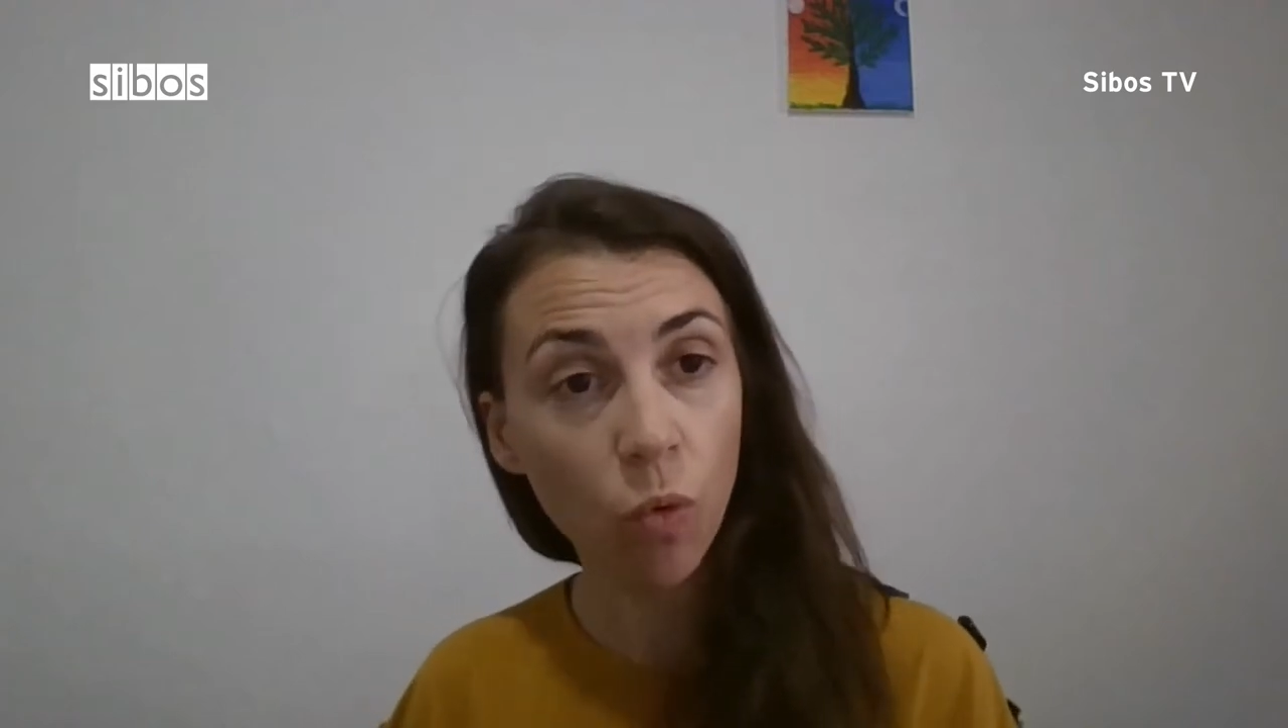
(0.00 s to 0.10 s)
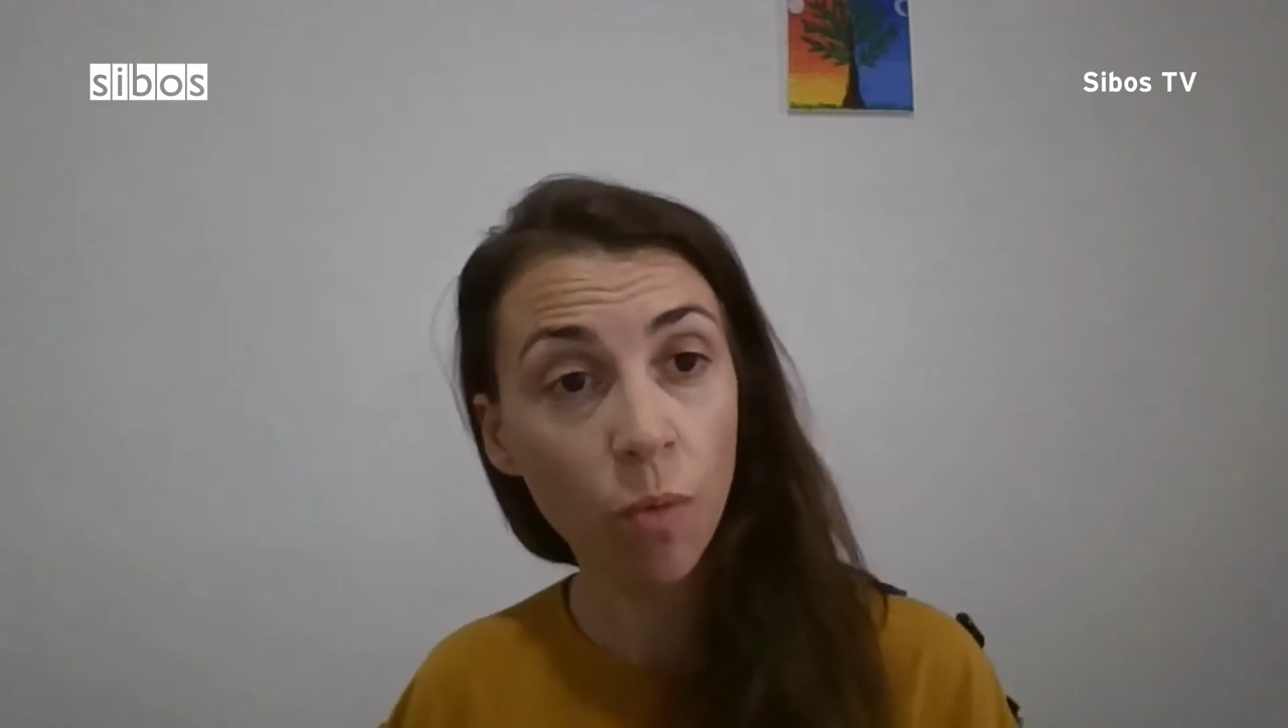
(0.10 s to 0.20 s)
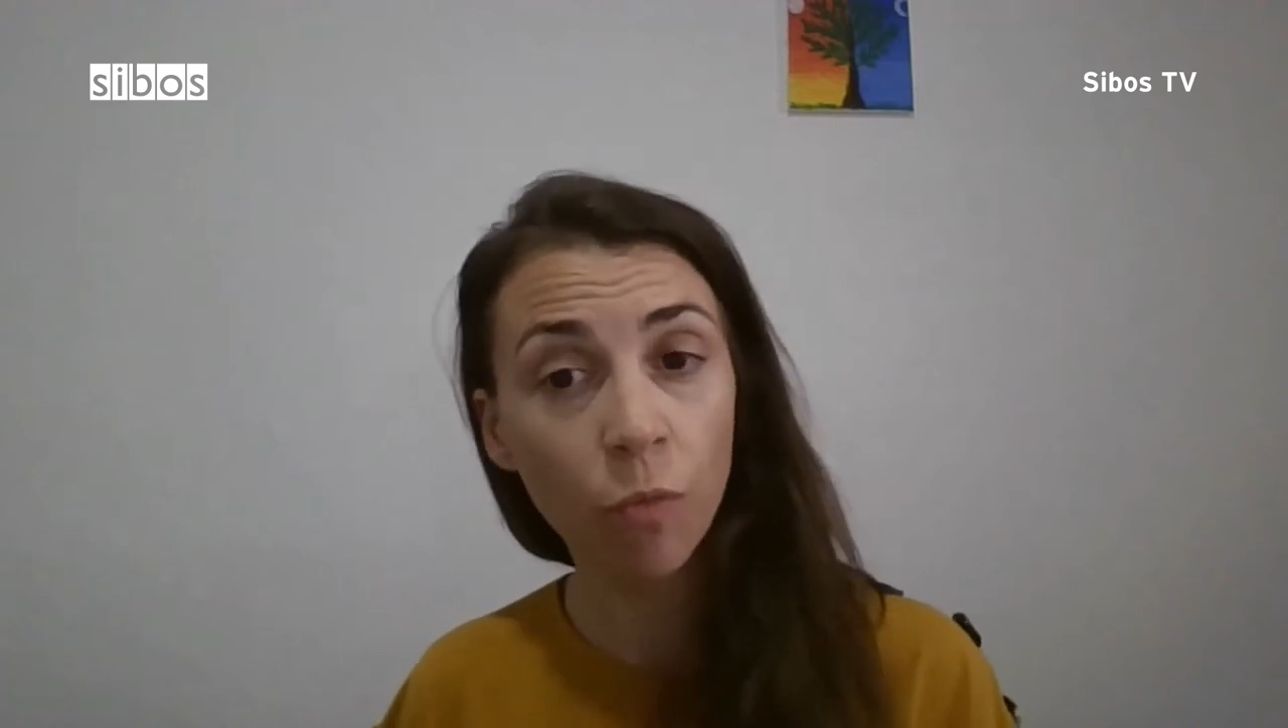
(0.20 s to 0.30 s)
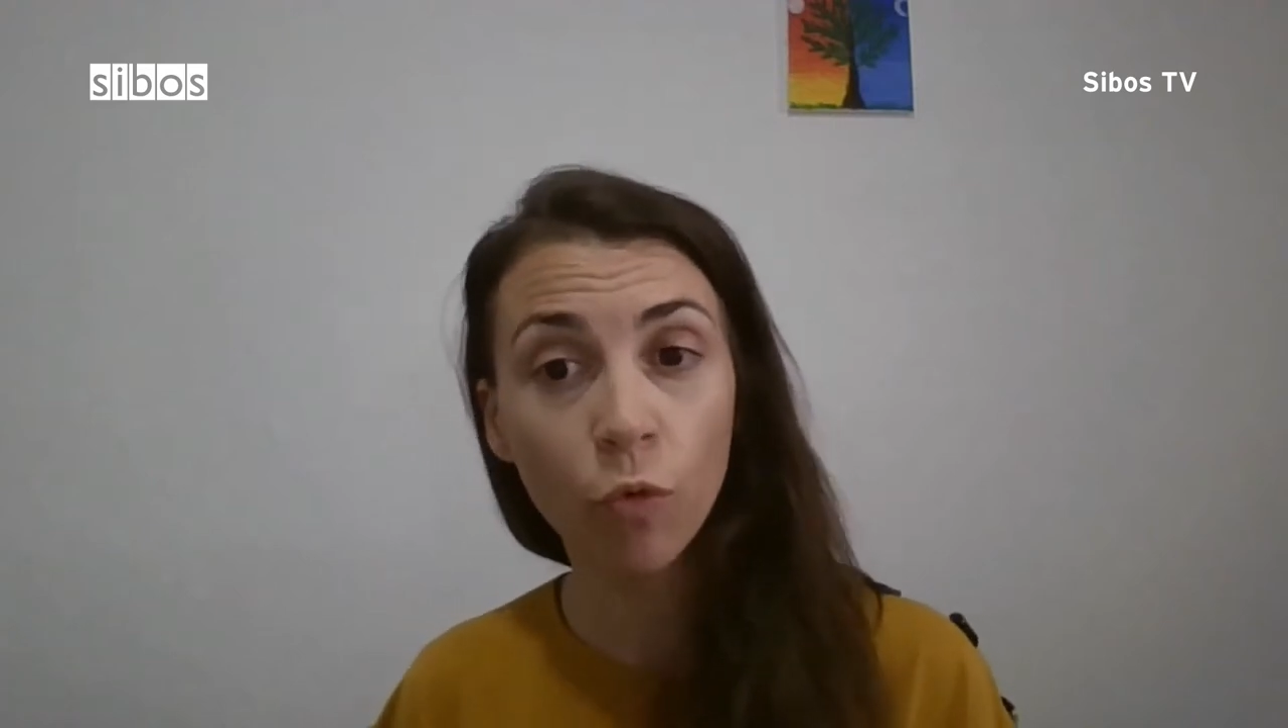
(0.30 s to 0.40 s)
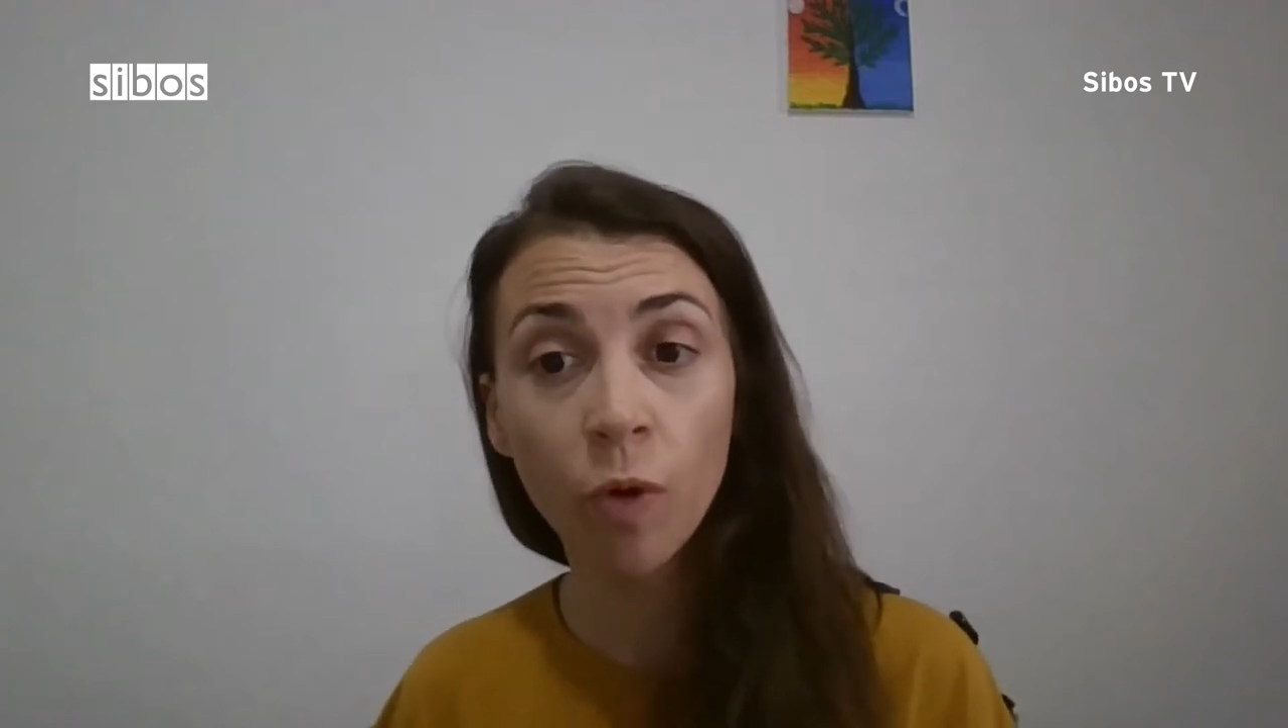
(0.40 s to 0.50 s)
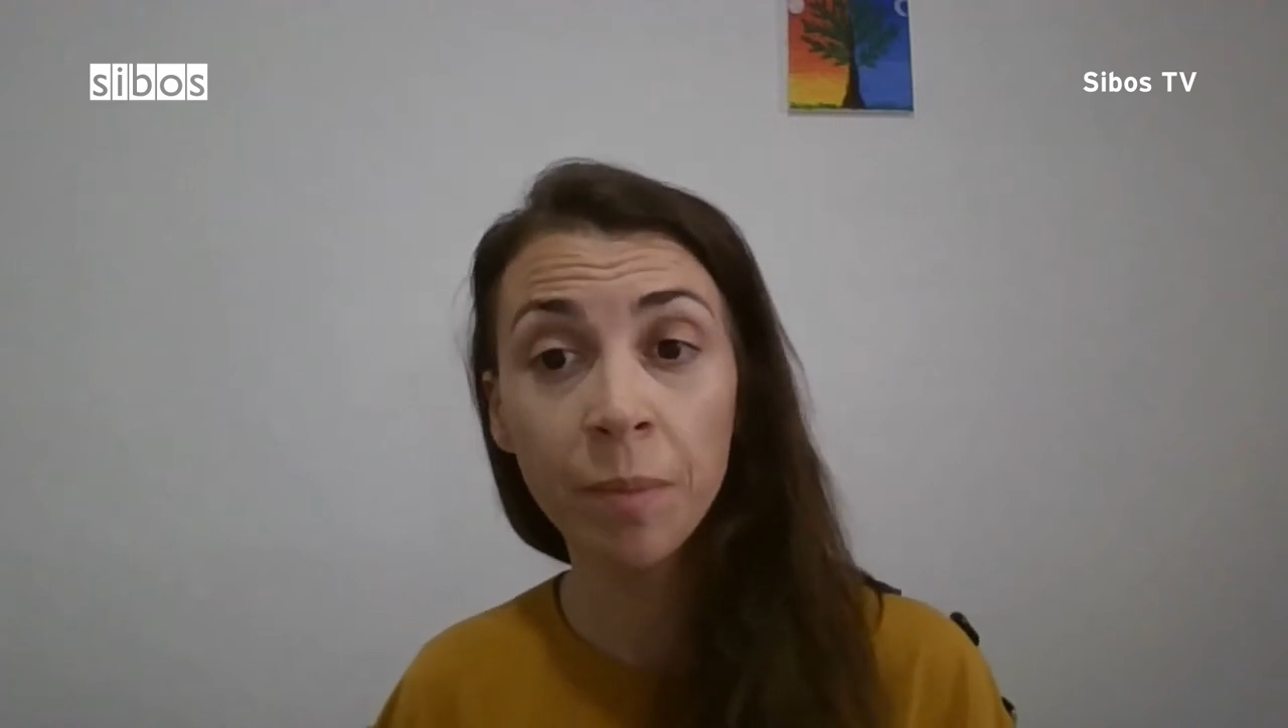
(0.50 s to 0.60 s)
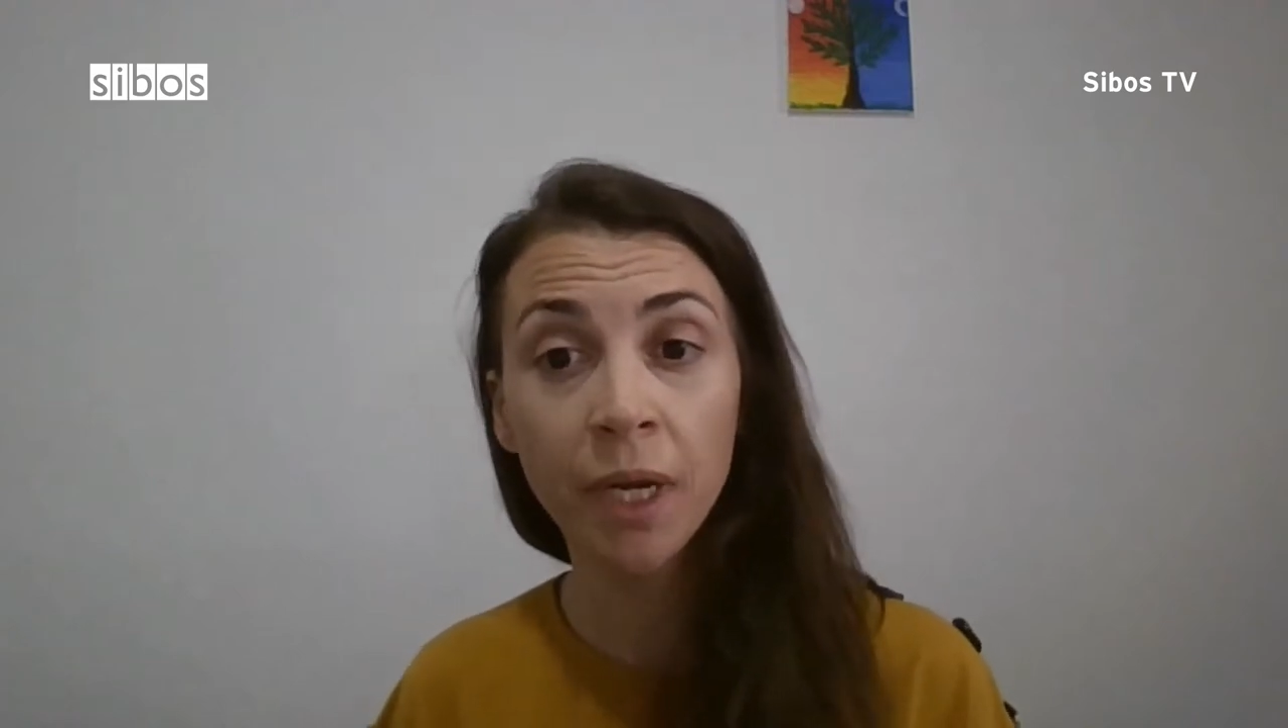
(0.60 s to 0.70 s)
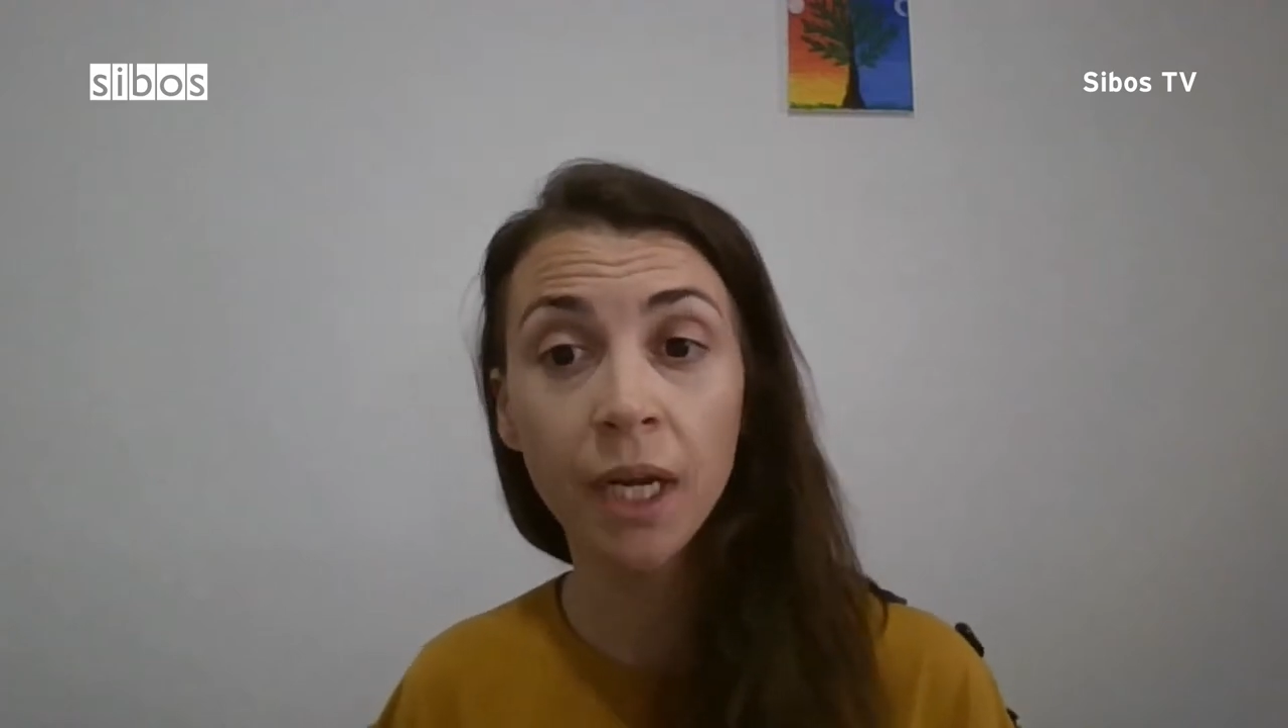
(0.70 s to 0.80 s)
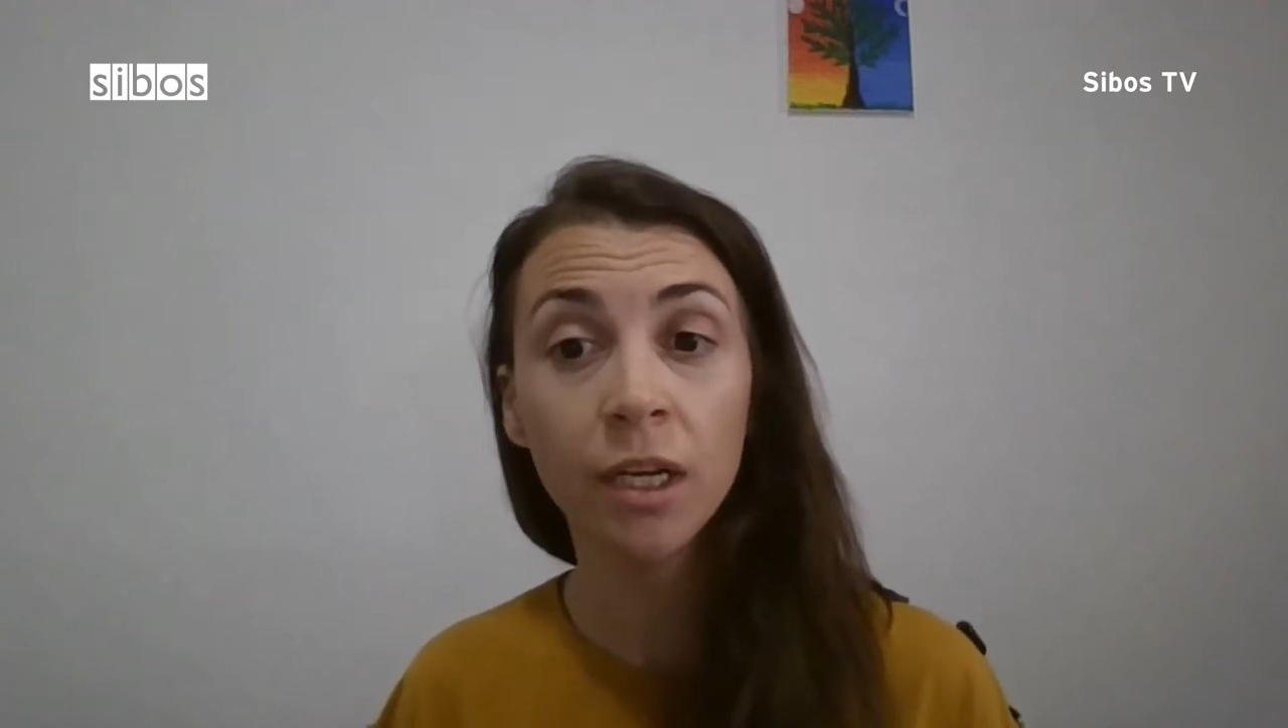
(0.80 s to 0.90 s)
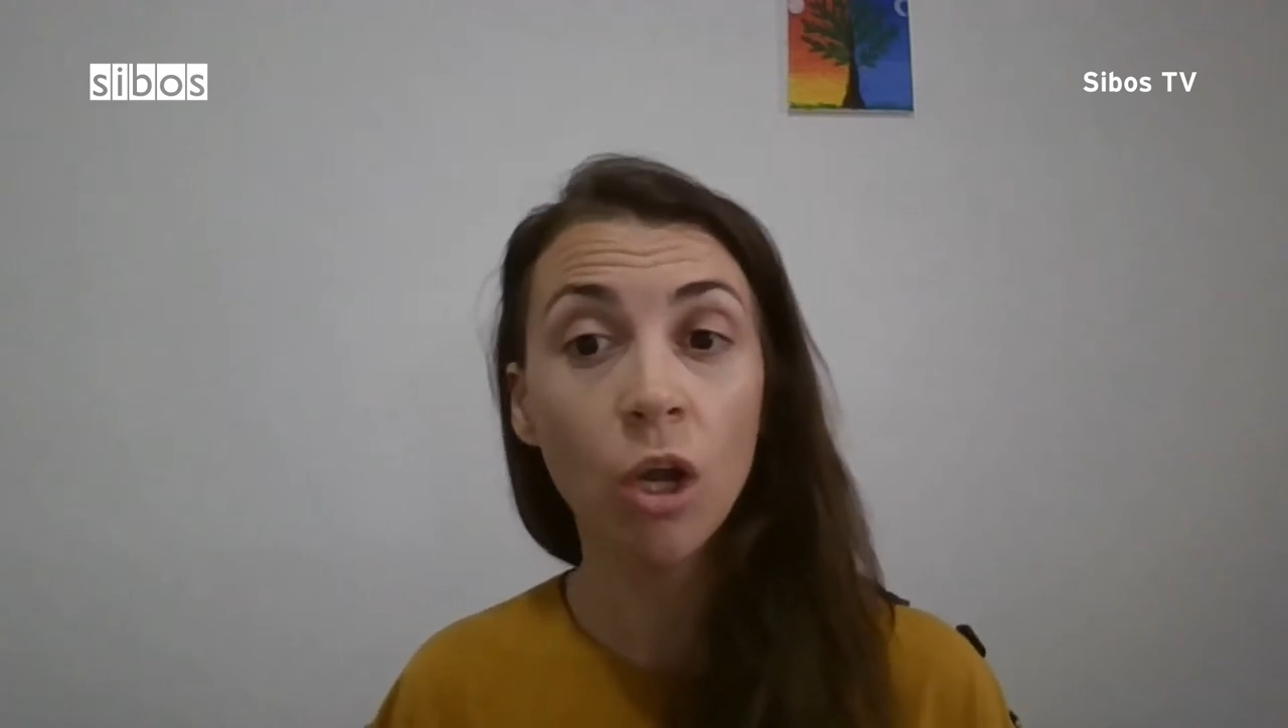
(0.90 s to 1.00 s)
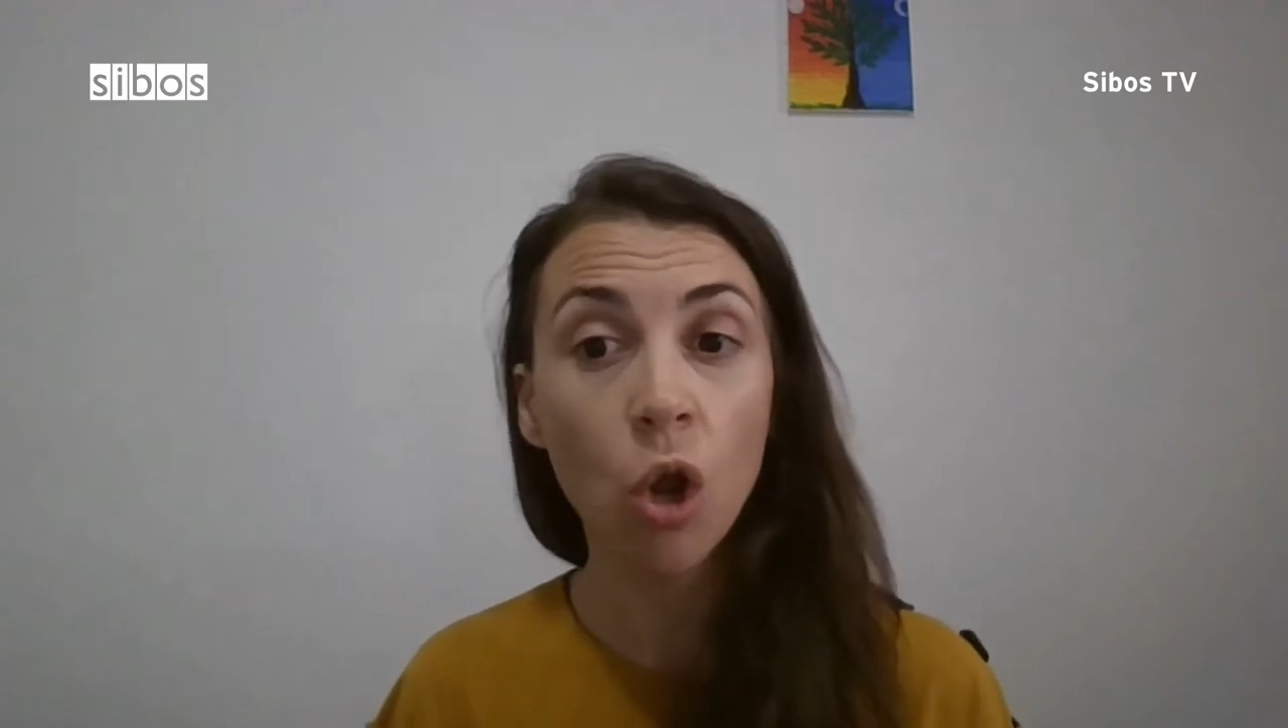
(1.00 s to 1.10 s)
women,